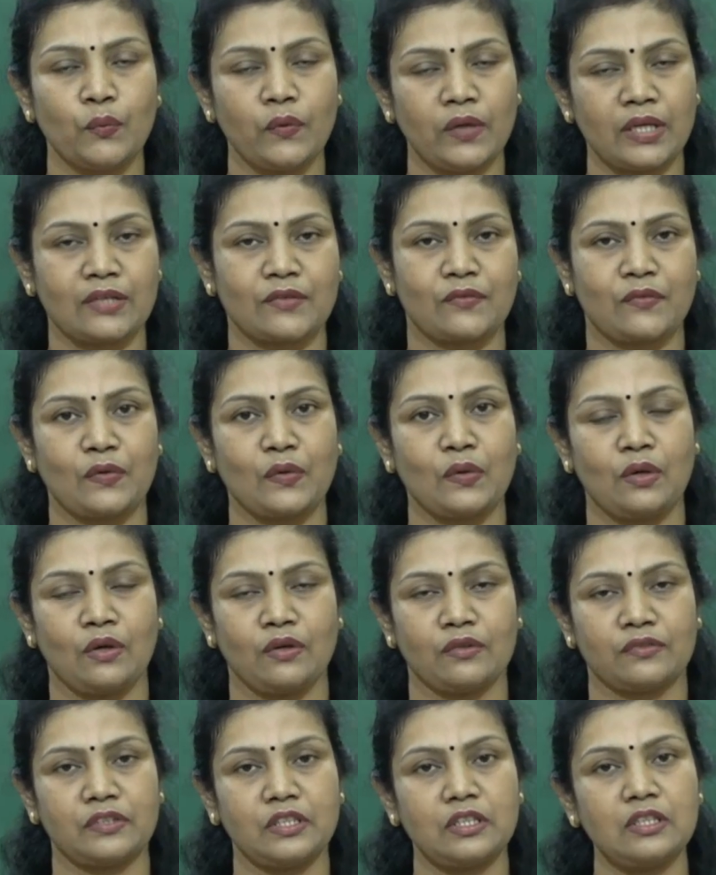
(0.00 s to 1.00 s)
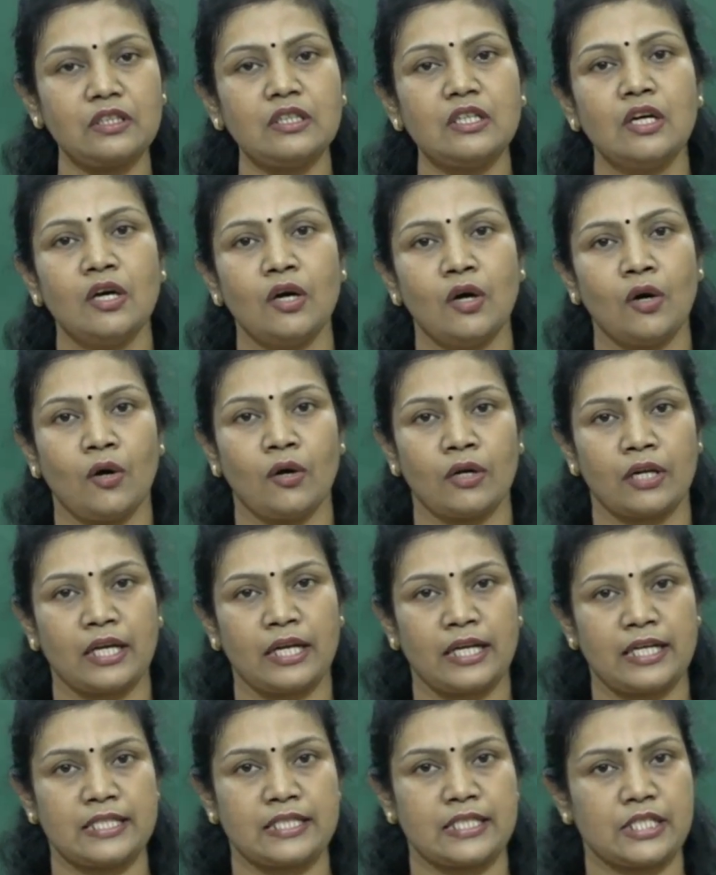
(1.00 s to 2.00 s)
workflow of the
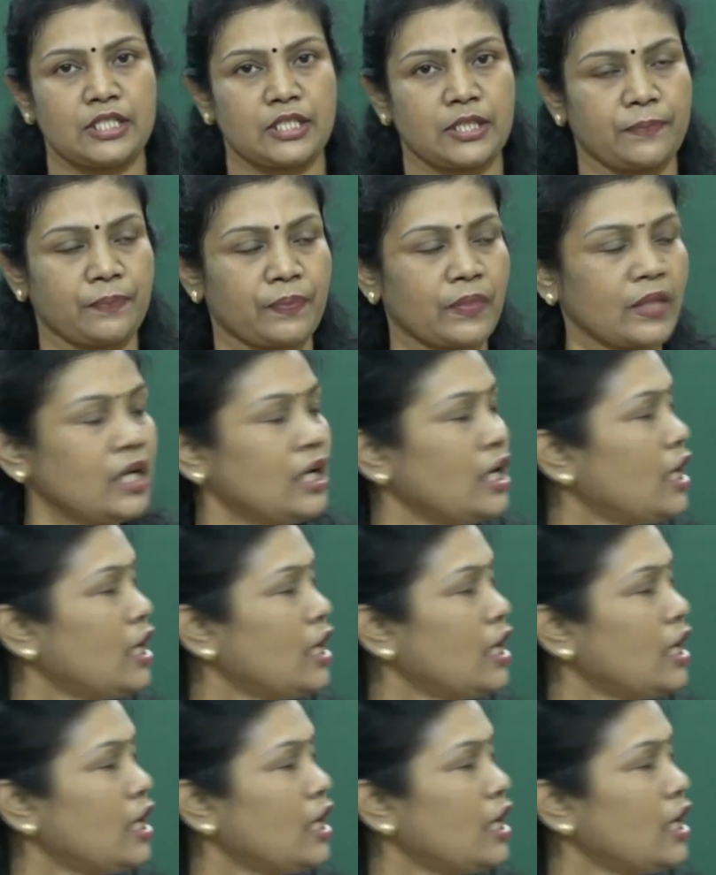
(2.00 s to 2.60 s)
organization.